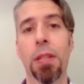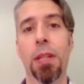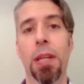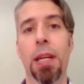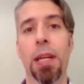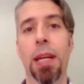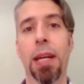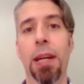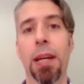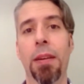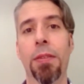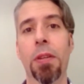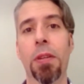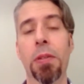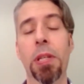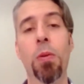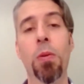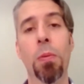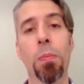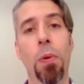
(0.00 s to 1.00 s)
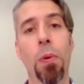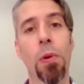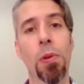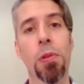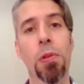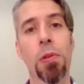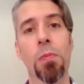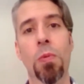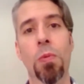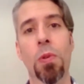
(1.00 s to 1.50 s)
and the liquid
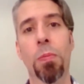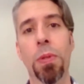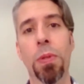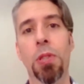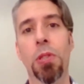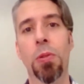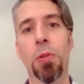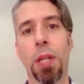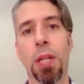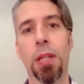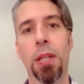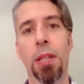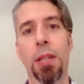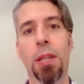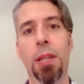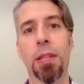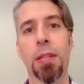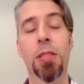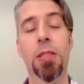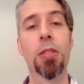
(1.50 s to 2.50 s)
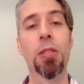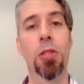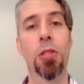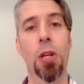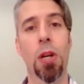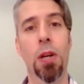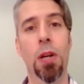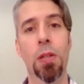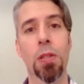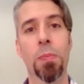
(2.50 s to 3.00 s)
portion will be treated and
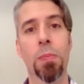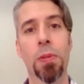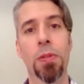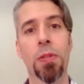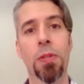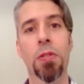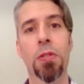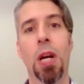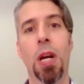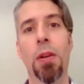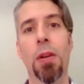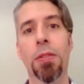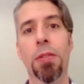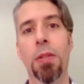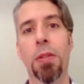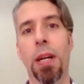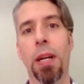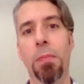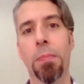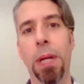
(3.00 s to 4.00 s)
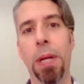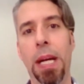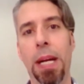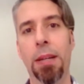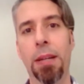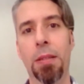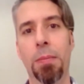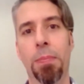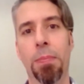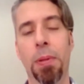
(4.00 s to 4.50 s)
discharged, but the solids are held
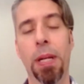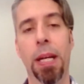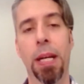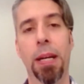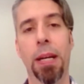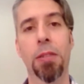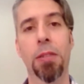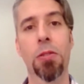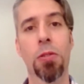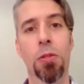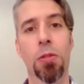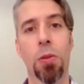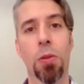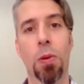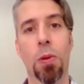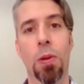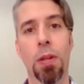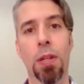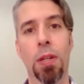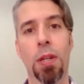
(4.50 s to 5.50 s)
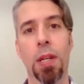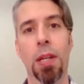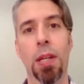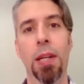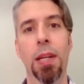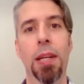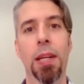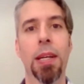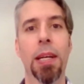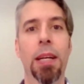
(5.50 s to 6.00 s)
back at the plant and stored
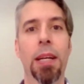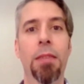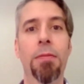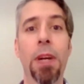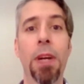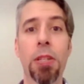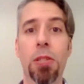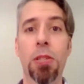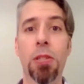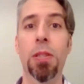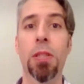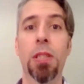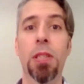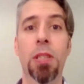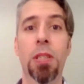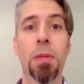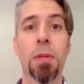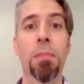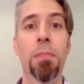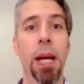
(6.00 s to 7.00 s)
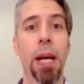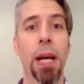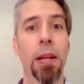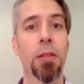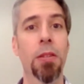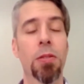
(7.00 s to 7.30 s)
and eventually need to be managed.